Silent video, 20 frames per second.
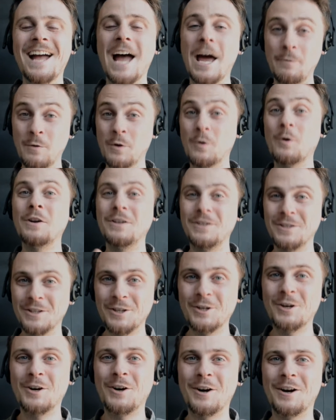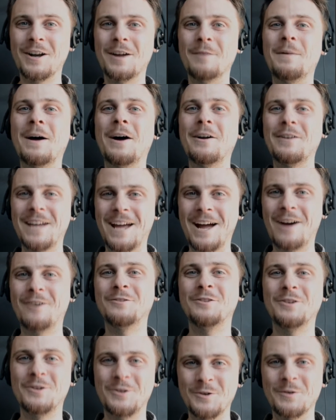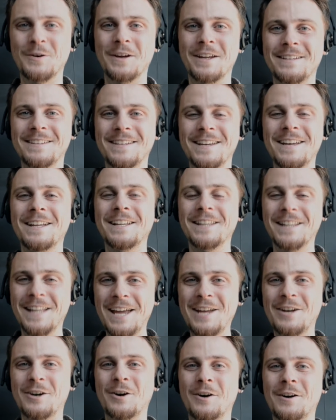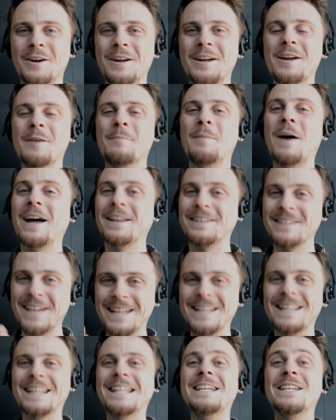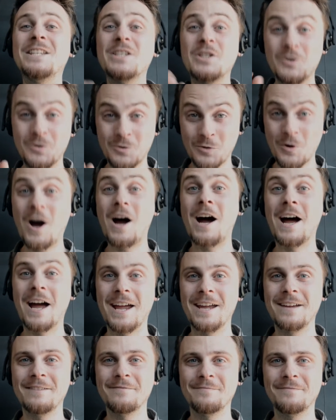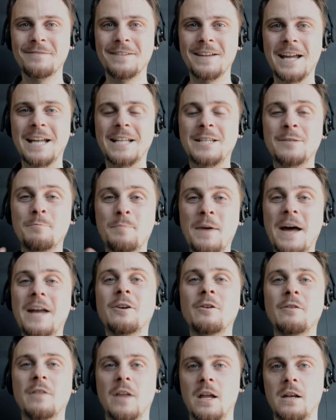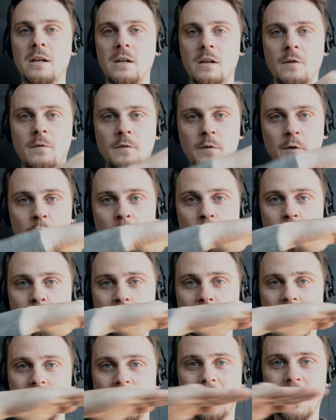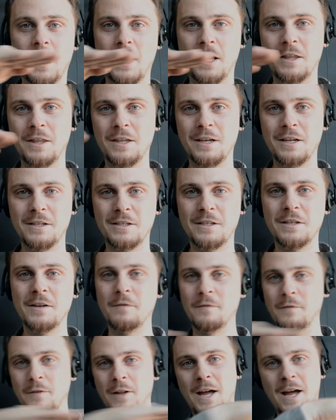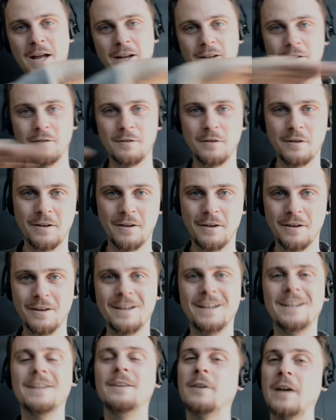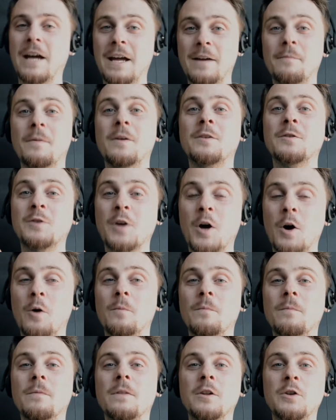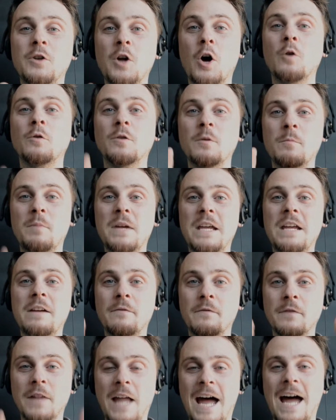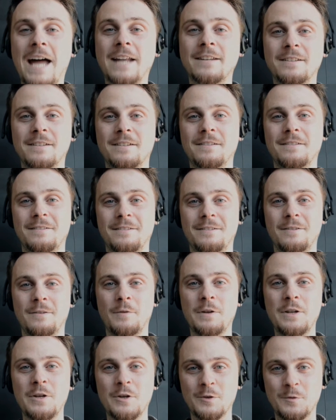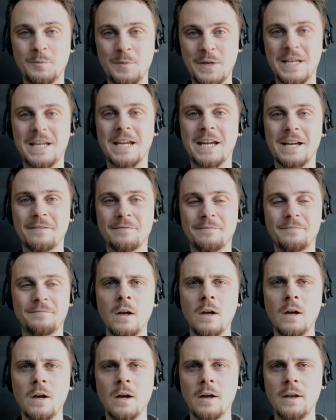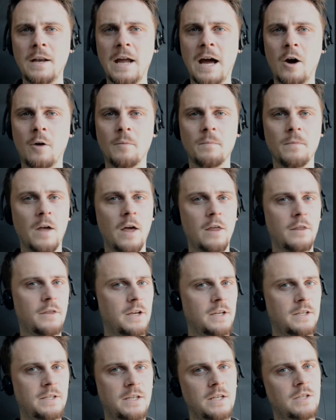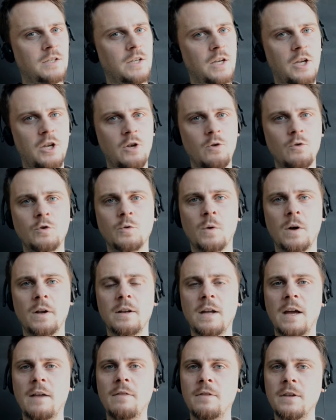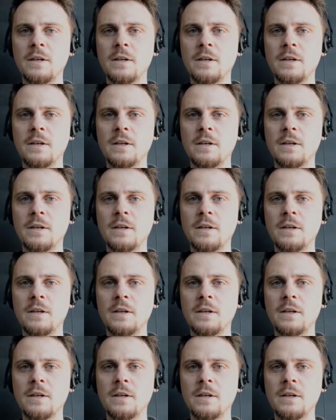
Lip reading: And we're going to learn about how to do it later. But at least try. It's better than if you speak like this, flat. Okay, so don't be flat. when you're speaking. Now, this is a huge one, and